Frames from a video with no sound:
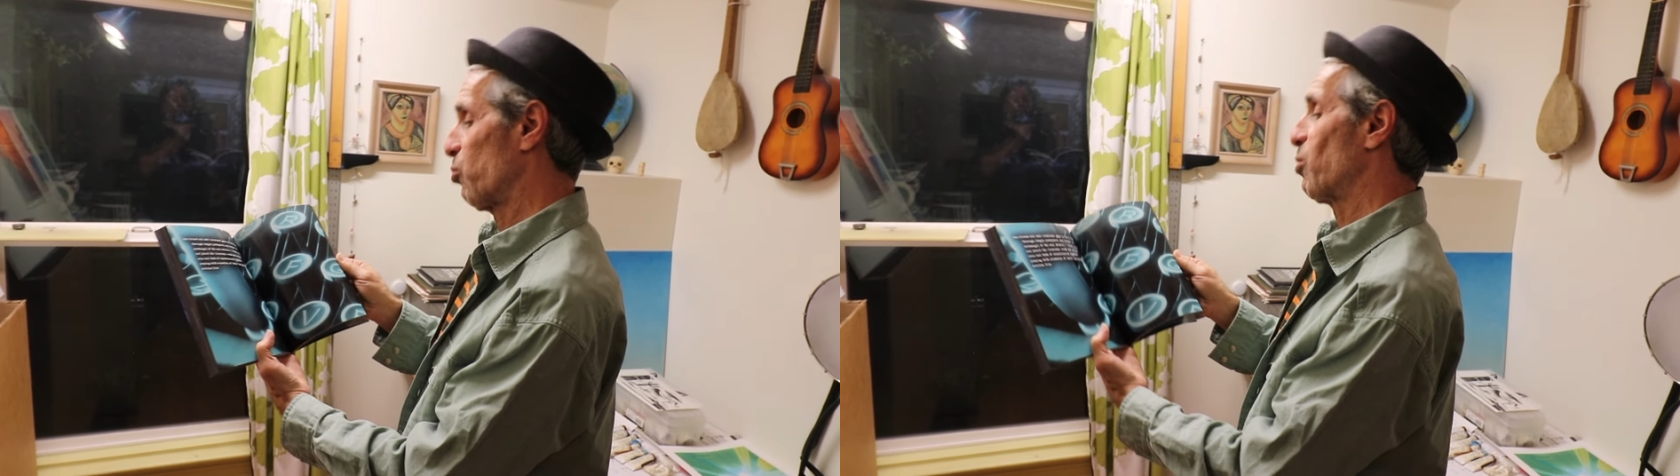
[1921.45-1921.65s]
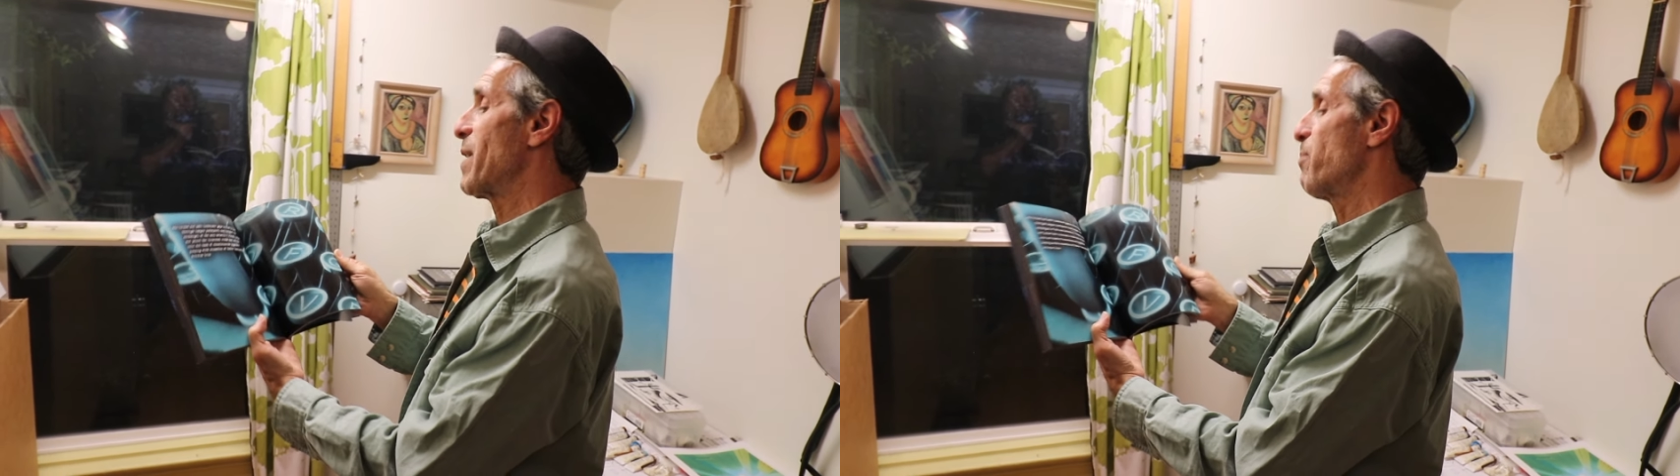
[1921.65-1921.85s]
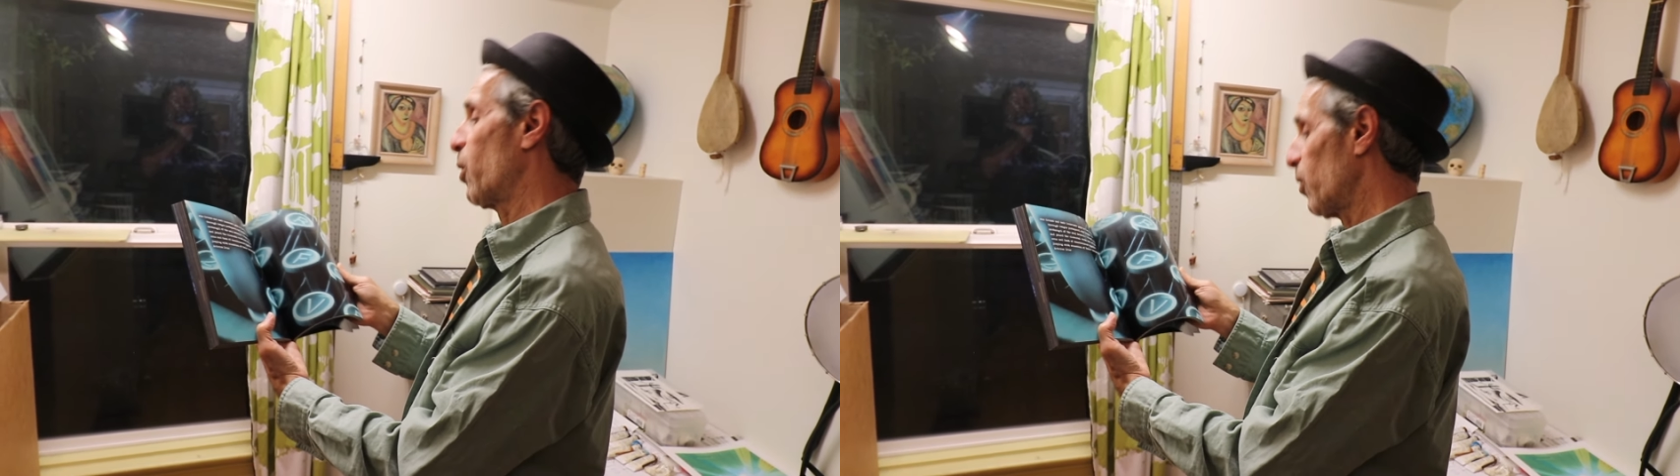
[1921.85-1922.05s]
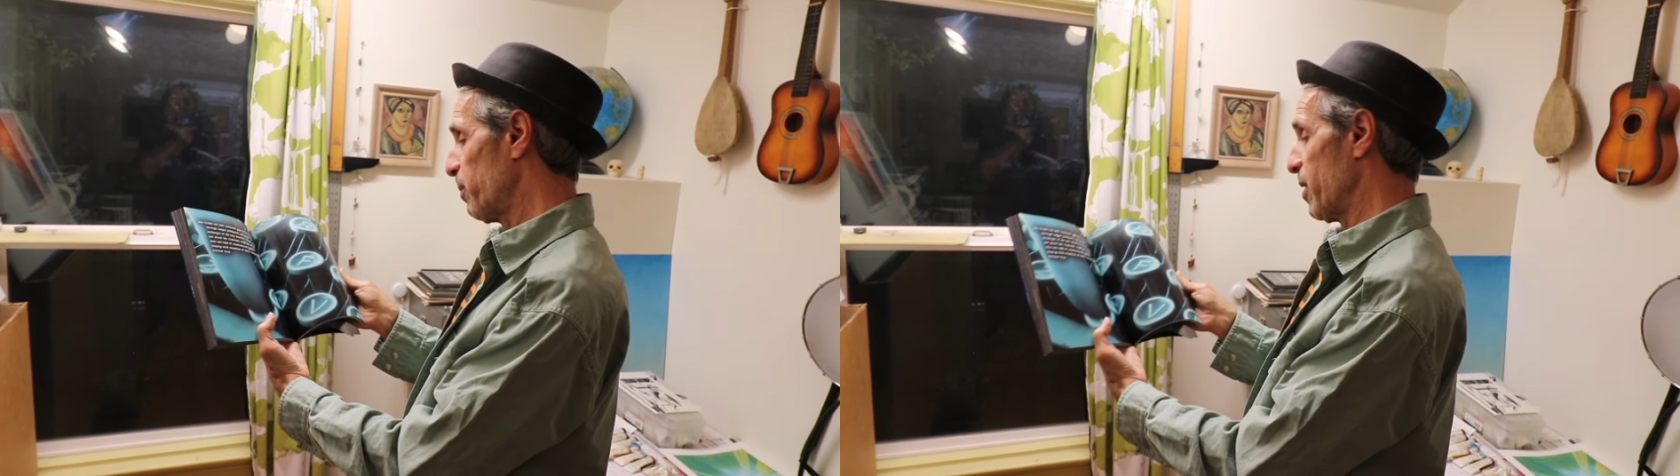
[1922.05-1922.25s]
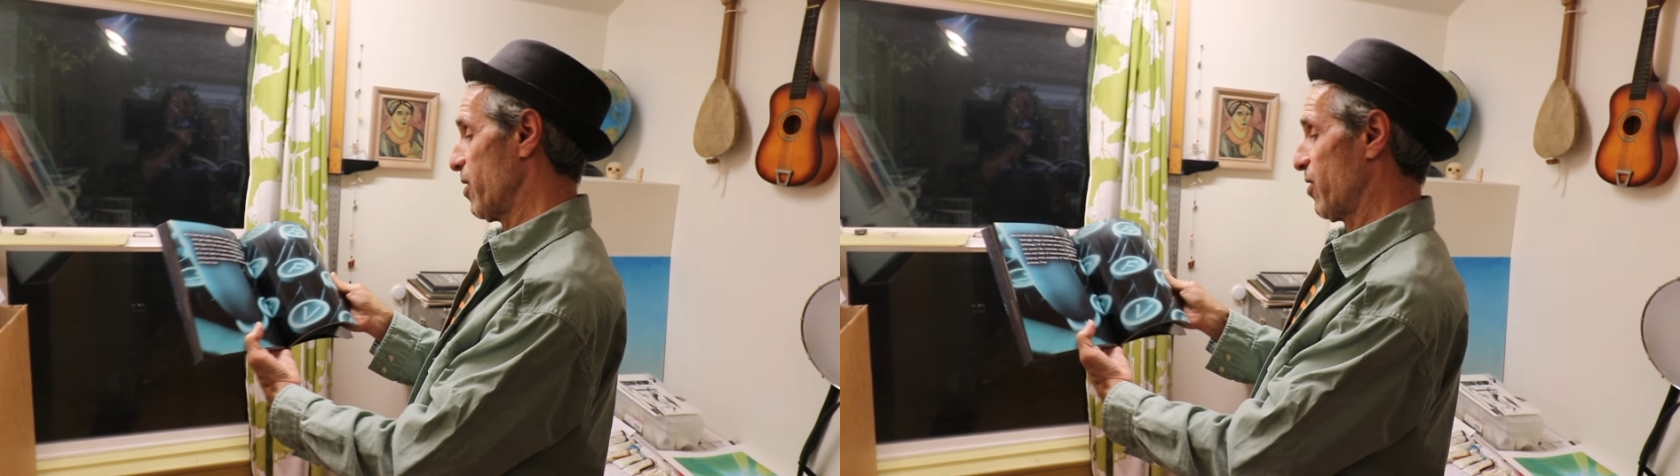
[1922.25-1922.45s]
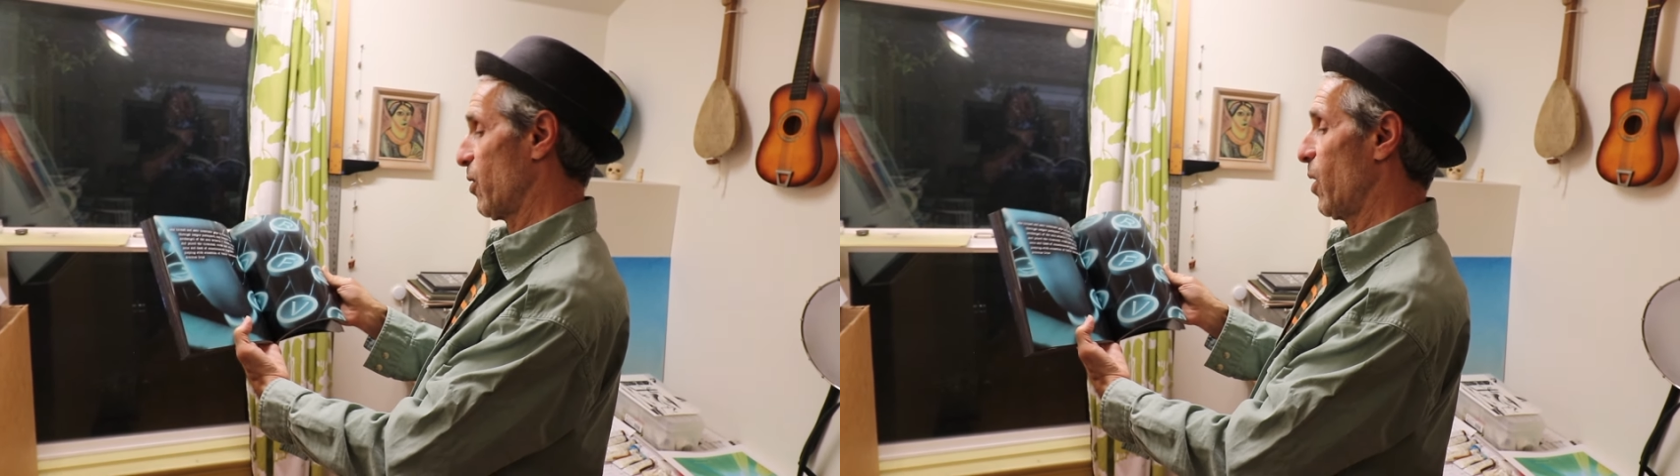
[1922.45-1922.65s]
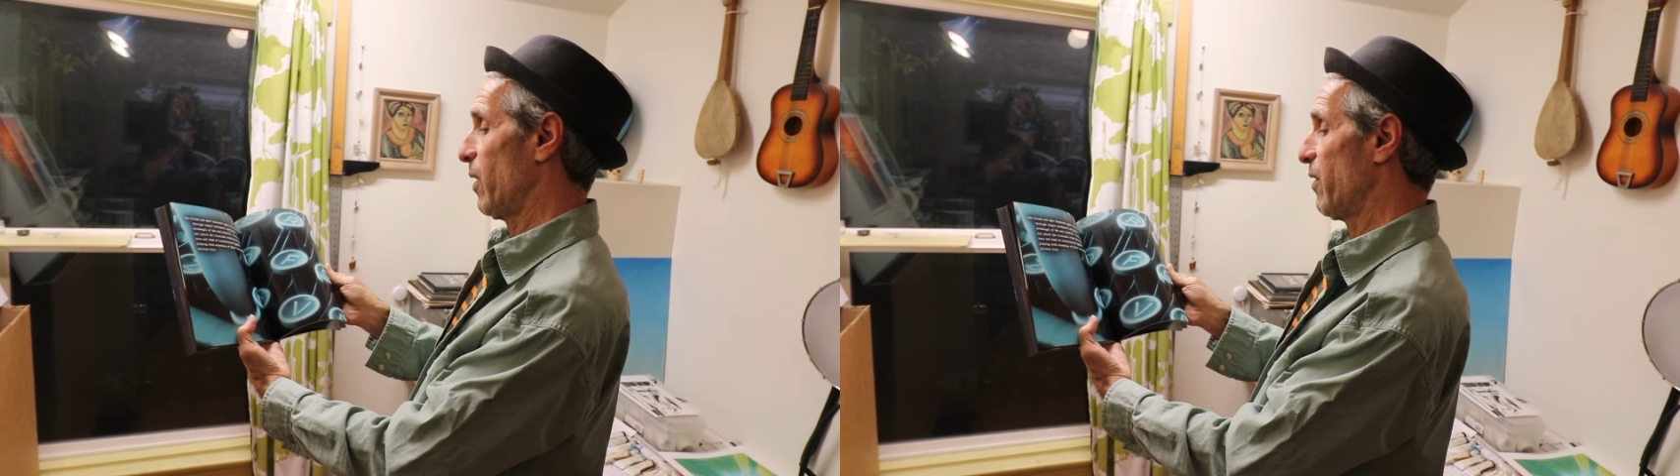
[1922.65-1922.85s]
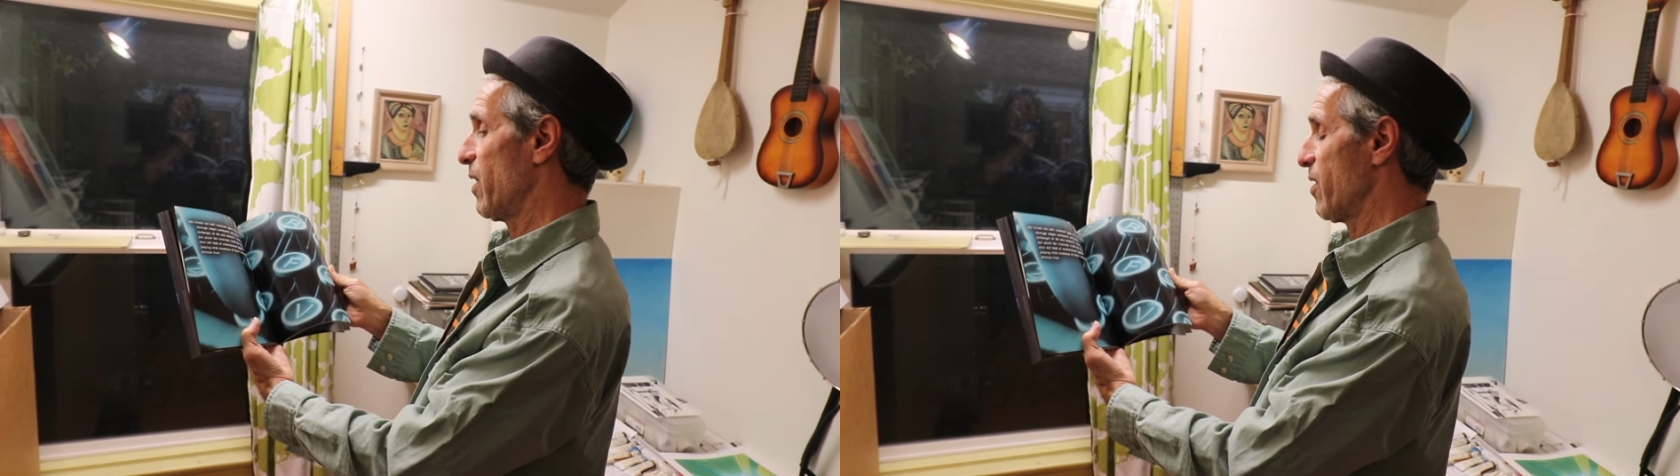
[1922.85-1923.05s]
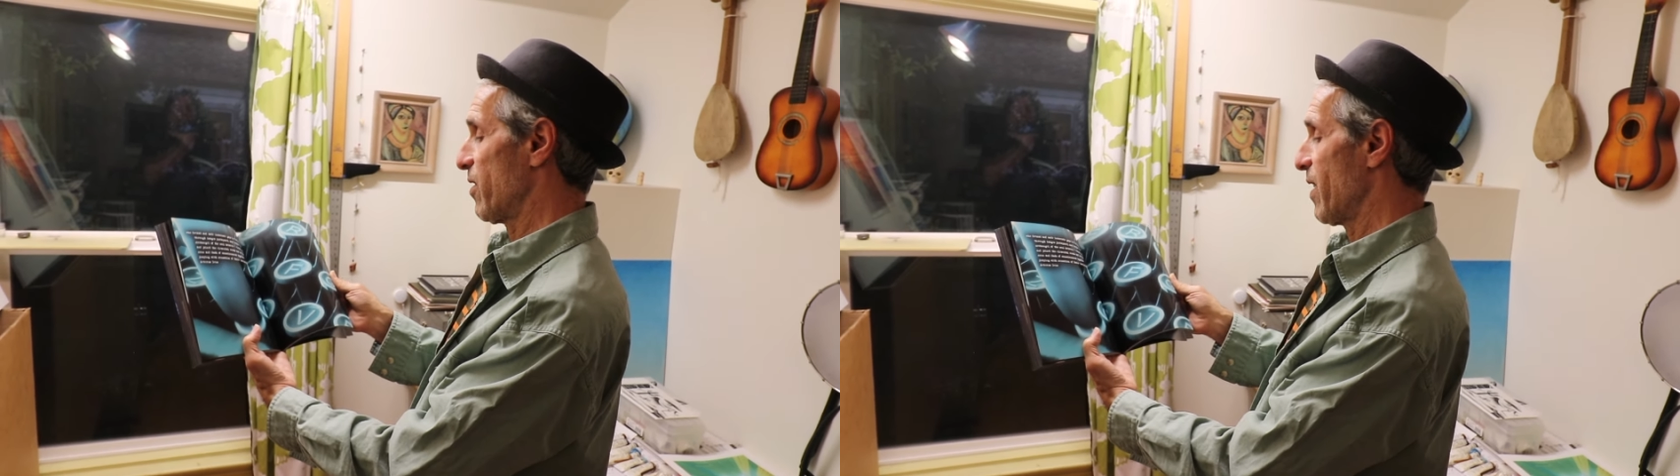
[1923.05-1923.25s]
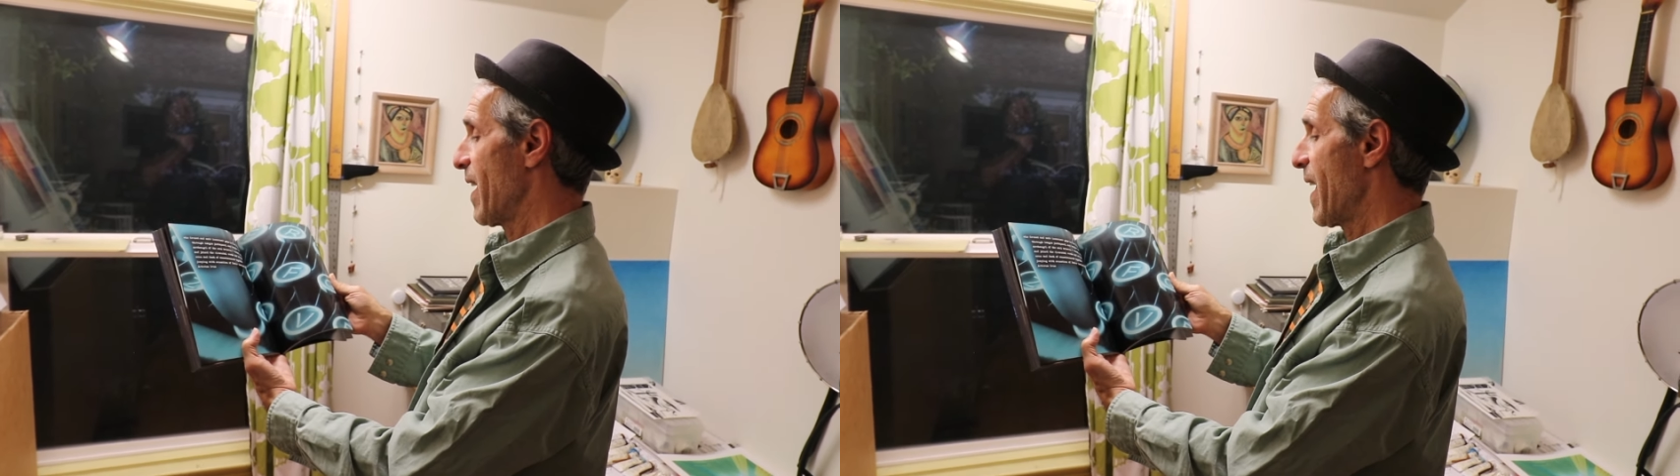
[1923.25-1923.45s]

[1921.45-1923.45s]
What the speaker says: repurpose all of this,